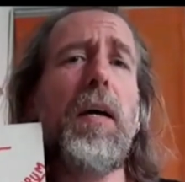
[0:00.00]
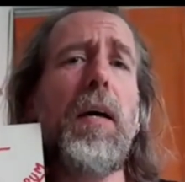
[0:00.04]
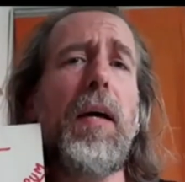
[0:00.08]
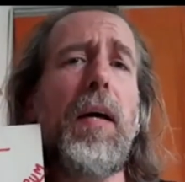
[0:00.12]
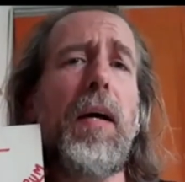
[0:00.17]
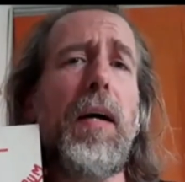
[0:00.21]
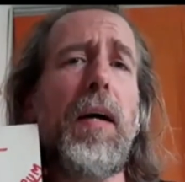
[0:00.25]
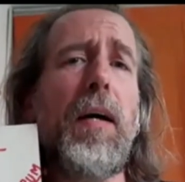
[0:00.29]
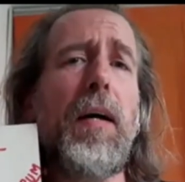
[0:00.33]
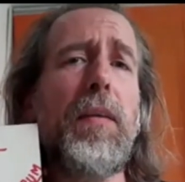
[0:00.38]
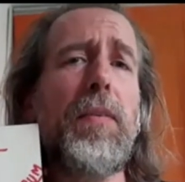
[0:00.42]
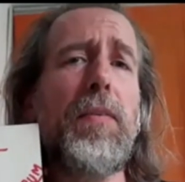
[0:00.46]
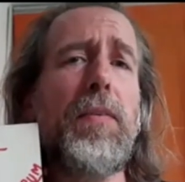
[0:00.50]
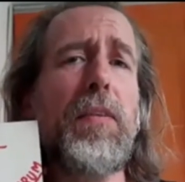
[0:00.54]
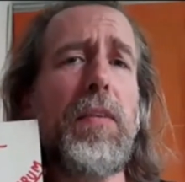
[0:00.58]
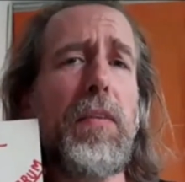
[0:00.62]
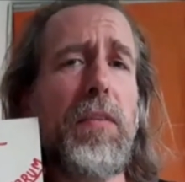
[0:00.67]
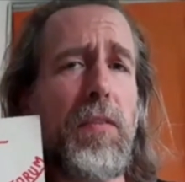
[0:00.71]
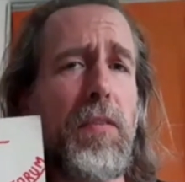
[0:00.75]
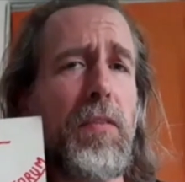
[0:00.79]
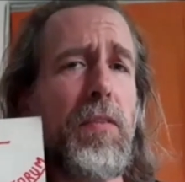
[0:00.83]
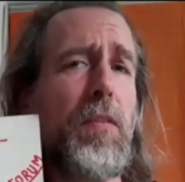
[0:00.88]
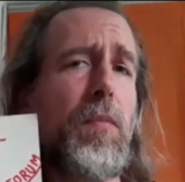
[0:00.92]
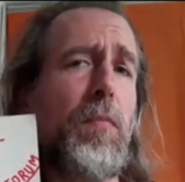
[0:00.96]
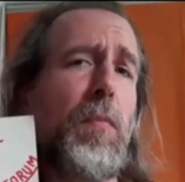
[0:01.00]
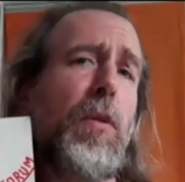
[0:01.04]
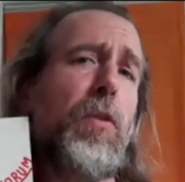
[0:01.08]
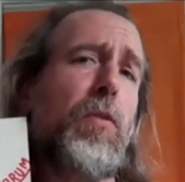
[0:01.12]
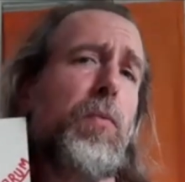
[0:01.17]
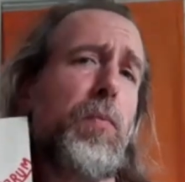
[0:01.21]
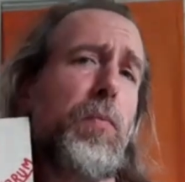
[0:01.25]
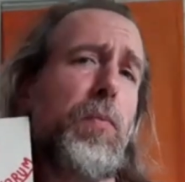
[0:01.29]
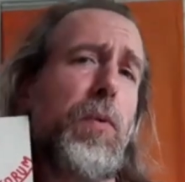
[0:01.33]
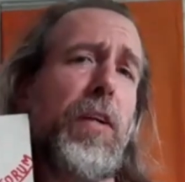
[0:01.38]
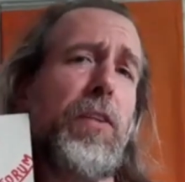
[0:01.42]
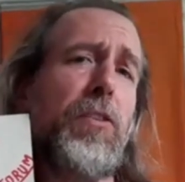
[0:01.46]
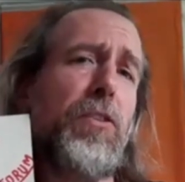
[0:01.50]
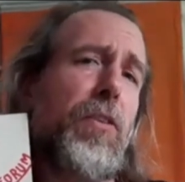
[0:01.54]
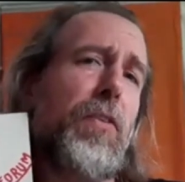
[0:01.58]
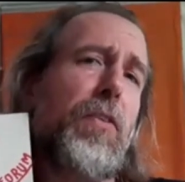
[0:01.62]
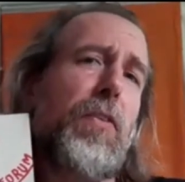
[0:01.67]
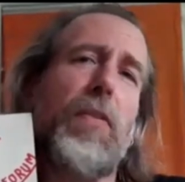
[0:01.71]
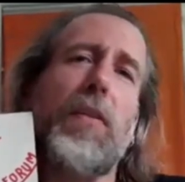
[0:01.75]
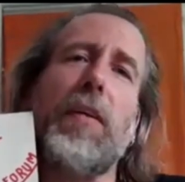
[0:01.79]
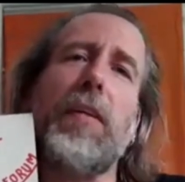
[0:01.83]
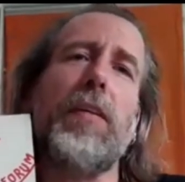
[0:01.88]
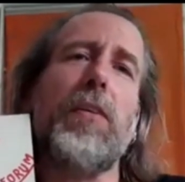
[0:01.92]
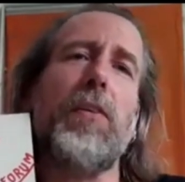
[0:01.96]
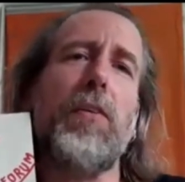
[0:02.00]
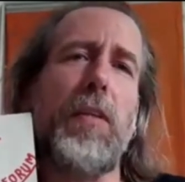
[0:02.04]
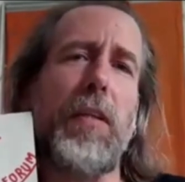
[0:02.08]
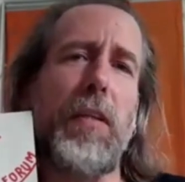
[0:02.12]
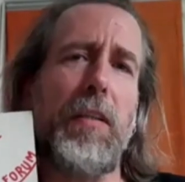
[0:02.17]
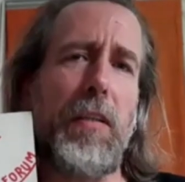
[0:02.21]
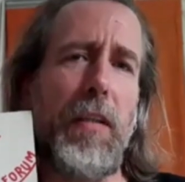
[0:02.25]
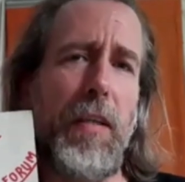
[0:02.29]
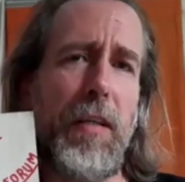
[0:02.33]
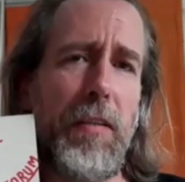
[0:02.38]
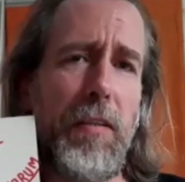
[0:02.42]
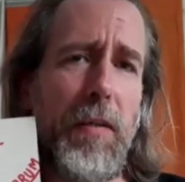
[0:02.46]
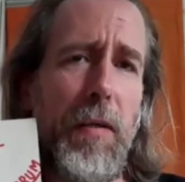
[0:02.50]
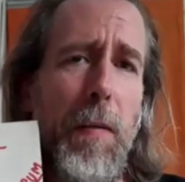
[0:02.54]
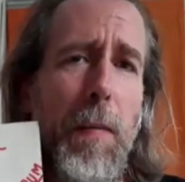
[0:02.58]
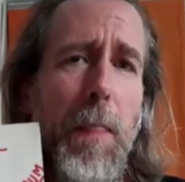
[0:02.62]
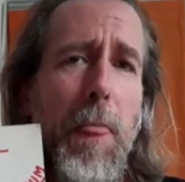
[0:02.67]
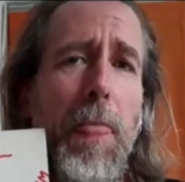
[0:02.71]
and this is the most precious thing you can get.